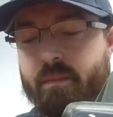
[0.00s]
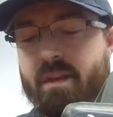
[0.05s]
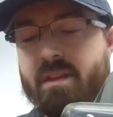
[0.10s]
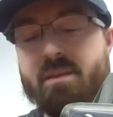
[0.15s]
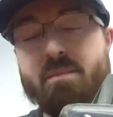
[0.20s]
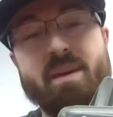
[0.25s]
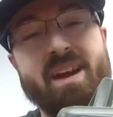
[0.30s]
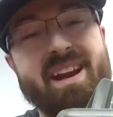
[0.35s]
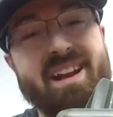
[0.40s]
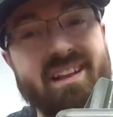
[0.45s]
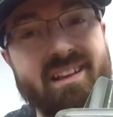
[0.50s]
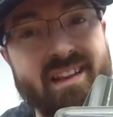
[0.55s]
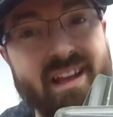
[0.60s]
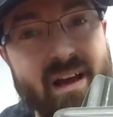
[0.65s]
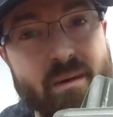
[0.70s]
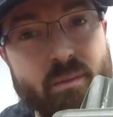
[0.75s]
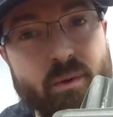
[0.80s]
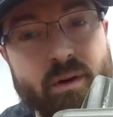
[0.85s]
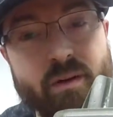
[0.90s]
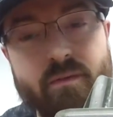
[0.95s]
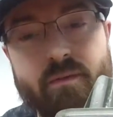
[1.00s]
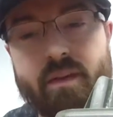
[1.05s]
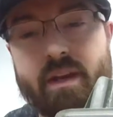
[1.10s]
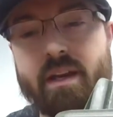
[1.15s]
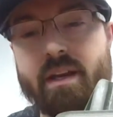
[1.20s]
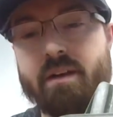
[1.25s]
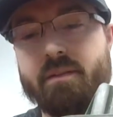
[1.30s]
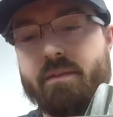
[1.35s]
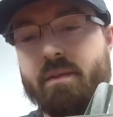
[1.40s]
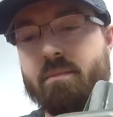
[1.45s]
They made it a lot more
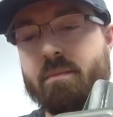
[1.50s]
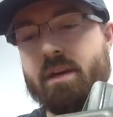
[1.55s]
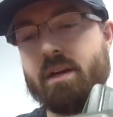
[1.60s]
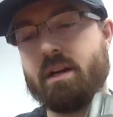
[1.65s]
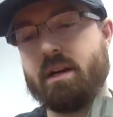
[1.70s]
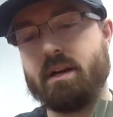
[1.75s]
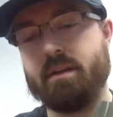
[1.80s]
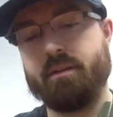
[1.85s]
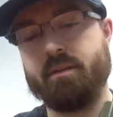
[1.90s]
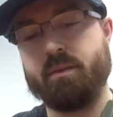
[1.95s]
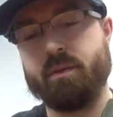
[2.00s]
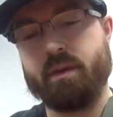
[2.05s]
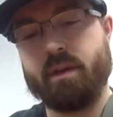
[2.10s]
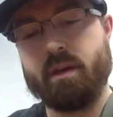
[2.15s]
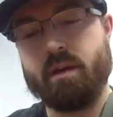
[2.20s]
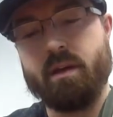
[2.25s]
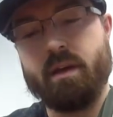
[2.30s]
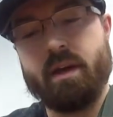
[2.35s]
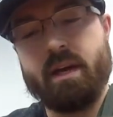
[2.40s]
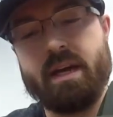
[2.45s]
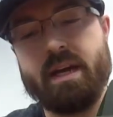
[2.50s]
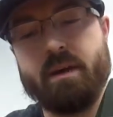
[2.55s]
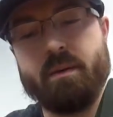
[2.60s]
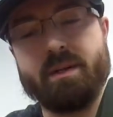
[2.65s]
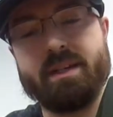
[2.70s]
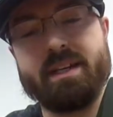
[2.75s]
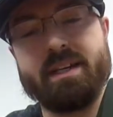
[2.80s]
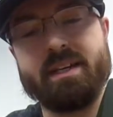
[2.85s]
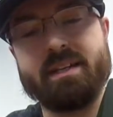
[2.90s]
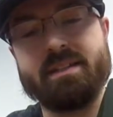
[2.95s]
convenient, if I'm being honest with you. And
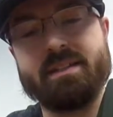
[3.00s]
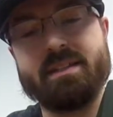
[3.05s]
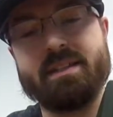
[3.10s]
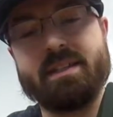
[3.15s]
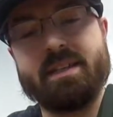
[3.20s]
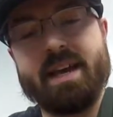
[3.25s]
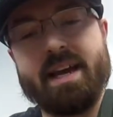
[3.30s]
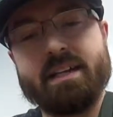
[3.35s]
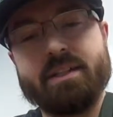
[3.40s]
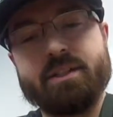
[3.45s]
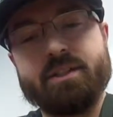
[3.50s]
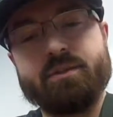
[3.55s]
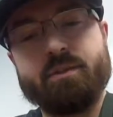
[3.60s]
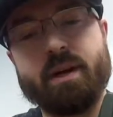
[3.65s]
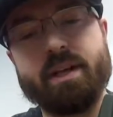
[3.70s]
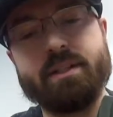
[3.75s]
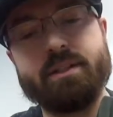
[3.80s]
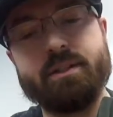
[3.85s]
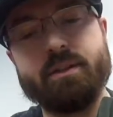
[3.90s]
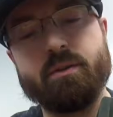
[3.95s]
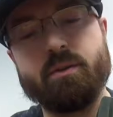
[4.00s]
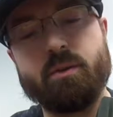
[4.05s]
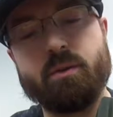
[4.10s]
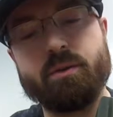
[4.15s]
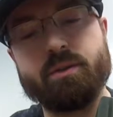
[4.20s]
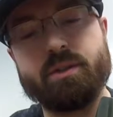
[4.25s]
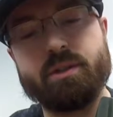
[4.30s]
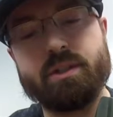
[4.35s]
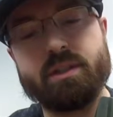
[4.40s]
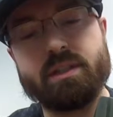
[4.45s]
what that does is it attaches right to your
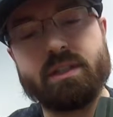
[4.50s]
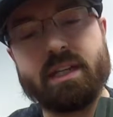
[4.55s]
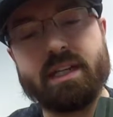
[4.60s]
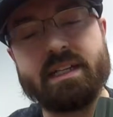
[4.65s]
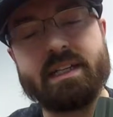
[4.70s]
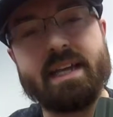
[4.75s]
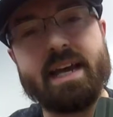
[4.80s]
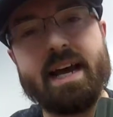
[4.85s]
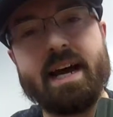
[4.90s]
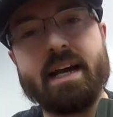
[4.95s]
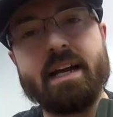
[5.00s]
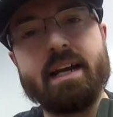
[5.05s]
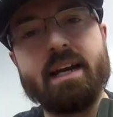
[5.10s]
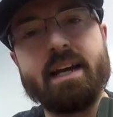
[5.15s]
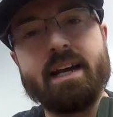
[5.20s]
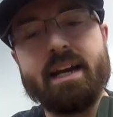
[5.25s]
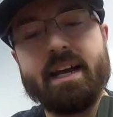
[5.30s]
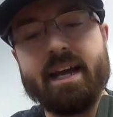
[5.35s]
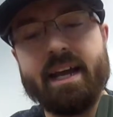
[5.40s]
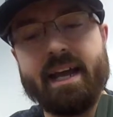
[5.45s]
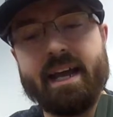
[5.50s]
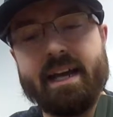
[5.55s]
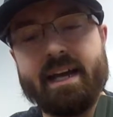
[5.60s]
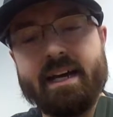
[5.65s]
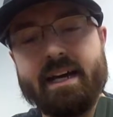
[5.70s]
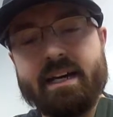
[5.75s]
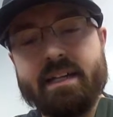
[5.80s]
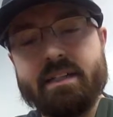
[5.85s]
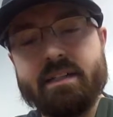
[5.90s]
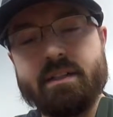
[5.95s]
holster just like that,
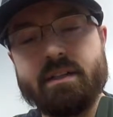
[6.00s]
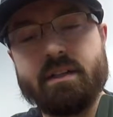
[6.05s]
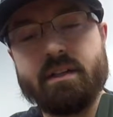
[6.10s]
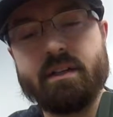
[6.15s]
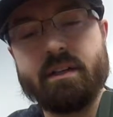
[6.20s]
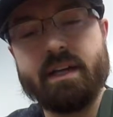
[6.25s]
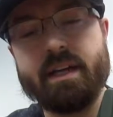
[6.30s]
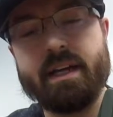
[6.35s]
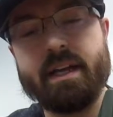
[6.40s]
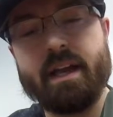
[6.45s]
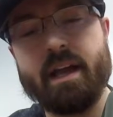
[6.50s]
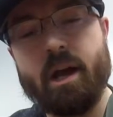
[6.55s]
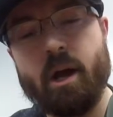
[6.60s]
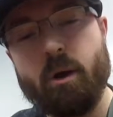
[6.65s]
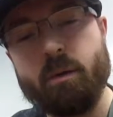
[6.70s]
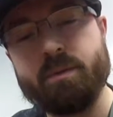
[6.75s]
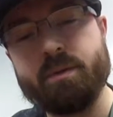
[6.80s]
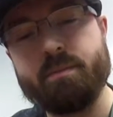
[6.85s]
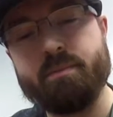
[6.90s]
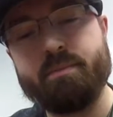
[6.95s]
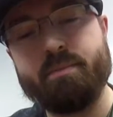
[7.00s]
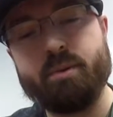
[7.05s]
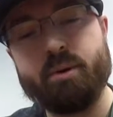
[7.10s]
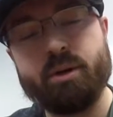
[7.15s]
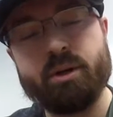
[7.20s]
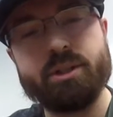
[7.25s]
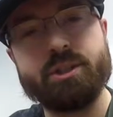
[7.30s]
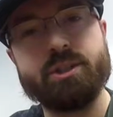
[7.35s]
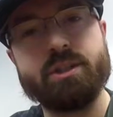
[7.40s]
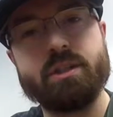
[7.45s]
and it helps
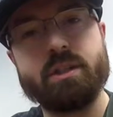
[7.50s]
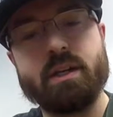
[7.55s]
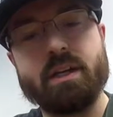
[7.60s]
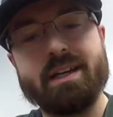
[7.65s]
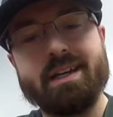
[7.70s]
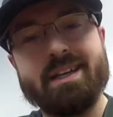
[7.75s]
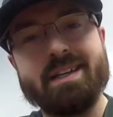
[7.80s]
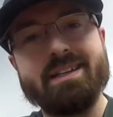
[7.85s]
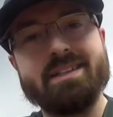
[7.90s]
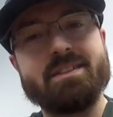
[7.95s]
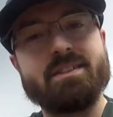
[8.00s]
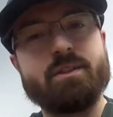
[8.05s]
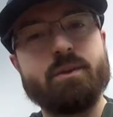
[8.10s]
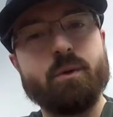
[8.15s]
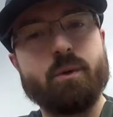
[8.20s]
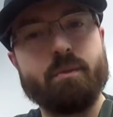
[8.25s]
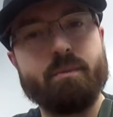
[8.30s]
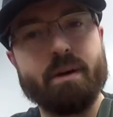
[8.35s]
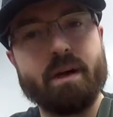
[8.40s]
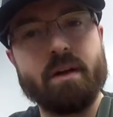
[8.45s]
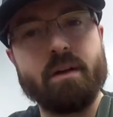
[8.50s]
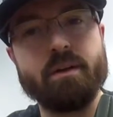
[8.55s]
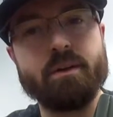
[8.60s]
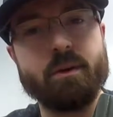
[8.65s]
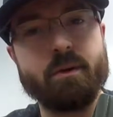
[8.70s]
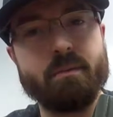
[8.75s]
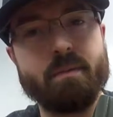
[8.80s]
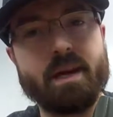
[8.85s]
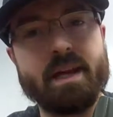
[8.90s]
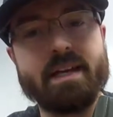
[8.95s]
push against your
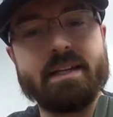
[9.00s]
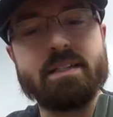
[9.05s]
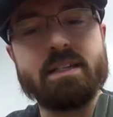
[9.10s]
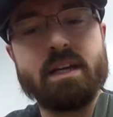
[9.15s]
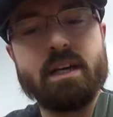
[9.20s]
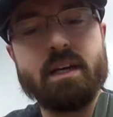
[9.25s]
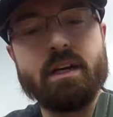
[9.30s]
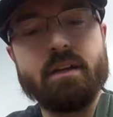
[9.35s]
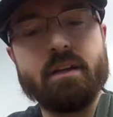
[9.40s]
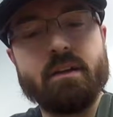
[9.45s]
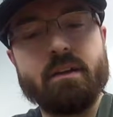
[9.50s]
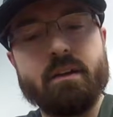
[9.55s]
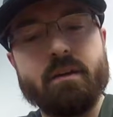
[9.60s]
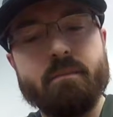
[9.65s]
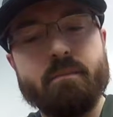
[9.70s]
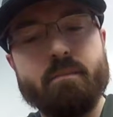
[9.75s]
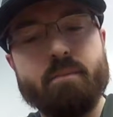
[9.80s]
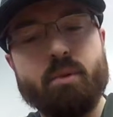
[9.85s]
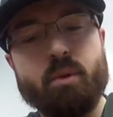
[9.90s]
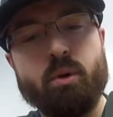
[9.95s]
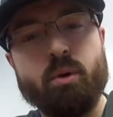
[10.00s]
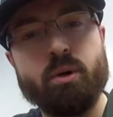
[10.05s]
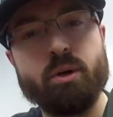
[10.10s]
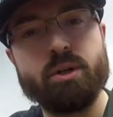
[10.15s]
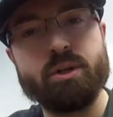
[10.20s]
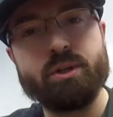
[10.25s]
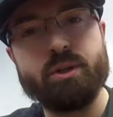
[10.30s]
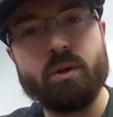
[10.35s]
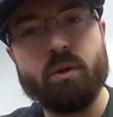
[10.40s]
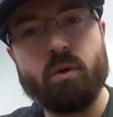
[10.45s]
belt, your pants, to
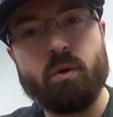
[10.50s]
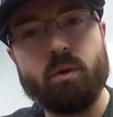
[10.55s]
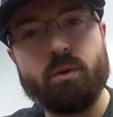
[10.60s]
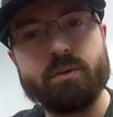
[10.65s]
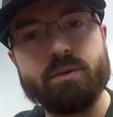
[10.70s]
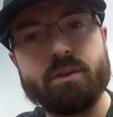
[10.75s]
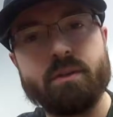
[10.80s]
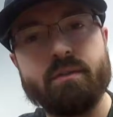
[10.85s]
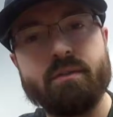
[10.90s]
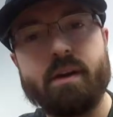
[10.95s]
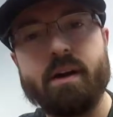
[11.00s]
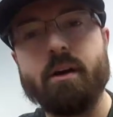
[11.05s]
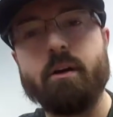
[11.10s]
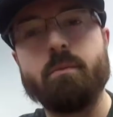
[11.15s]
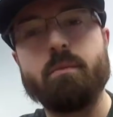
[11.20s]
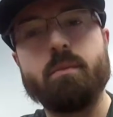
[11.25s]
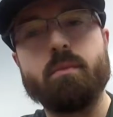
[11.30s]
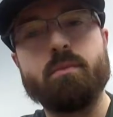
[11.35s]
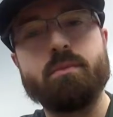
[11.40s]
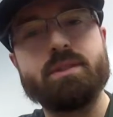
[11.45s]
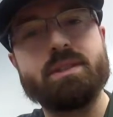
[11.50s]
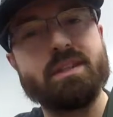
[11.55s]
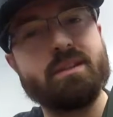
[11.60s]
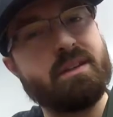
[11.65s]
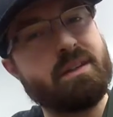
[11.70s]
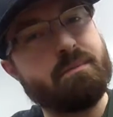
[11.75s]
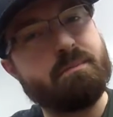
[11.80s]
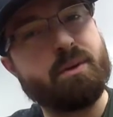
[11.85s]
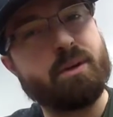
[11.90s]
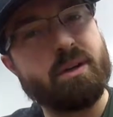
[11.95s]
push your holster and firearm
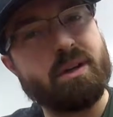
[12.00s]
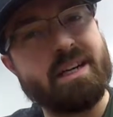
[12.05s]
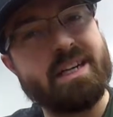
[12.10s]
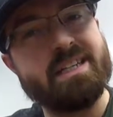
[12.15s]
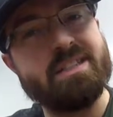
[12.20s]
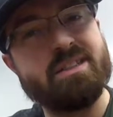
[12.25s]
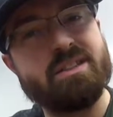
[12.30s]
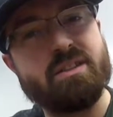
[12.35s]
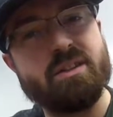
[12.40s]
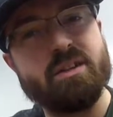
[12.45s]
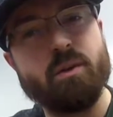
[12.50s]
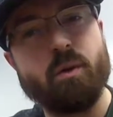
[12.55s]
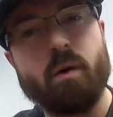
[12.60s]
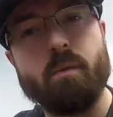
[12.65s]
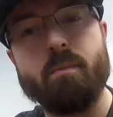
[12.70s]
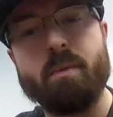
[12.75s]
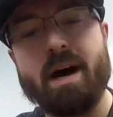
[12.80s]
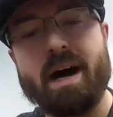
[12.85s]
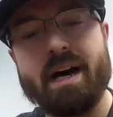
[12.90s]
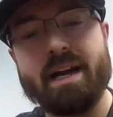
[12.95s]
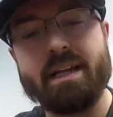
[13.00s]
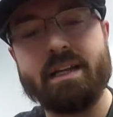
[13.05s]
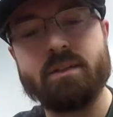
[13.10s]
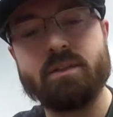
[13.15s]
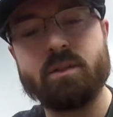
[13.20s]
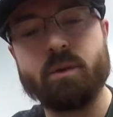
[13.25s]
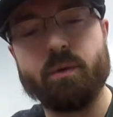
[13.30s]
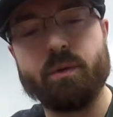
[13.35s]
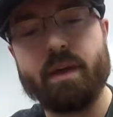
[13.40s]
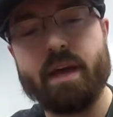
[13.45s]
deeper into your body
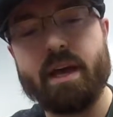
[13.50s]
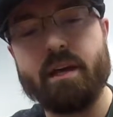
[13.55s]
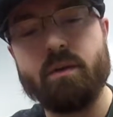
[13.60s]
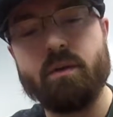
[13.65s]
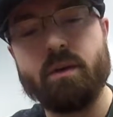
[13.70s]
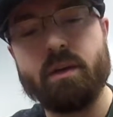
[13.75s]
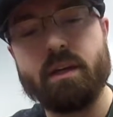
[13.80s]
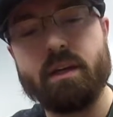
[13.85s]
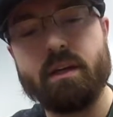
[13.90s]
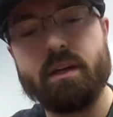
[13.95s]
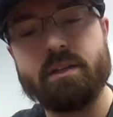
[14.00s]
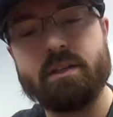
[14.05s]
so that you can